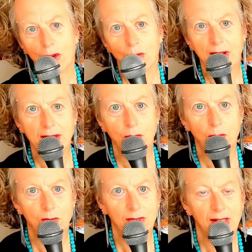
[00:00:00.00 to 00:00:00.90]
read
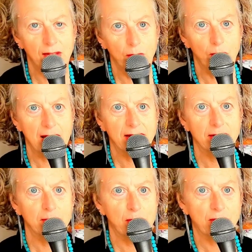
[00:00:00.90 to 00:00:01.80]

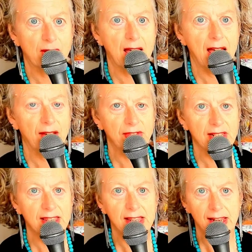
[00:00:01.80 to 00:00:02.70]
one book
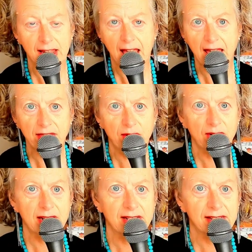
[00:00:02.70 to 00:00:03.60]
after the
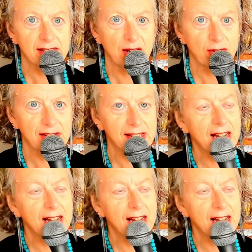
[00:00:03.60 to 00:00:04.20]
other in a series.